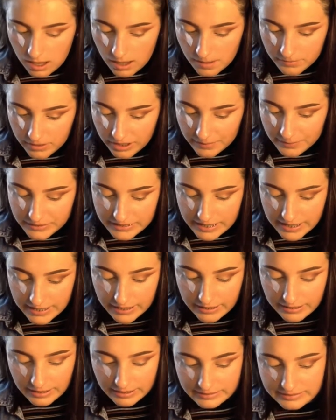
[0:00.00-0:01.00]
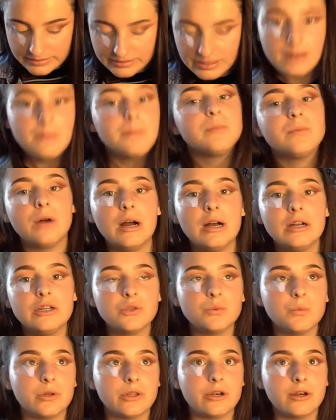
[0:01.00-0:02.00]
I'm going to be taking that same
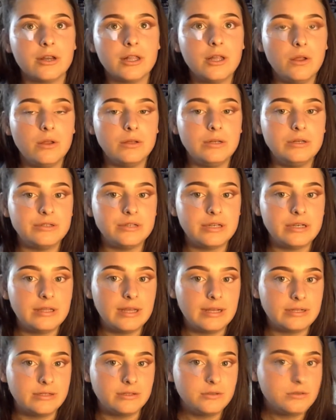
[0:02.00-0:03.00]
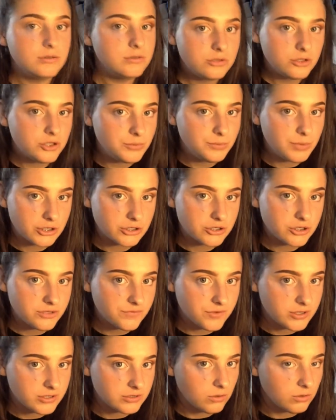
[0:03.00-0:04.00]
brush. We're literally only using like 2 brushes
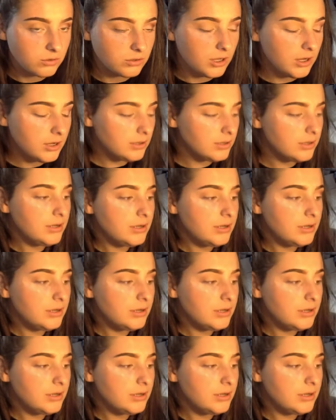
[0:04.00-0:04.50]
for this whole look.